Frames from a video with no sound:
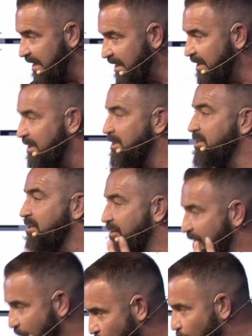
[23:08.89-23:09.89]
is
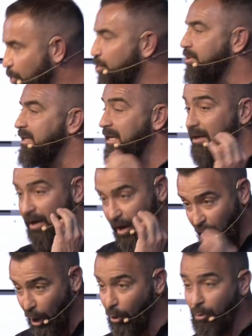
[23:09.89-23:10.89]
the only
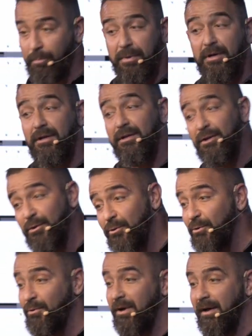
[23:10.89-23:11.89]
hope
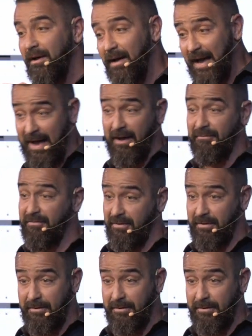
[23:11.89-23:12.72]
you have.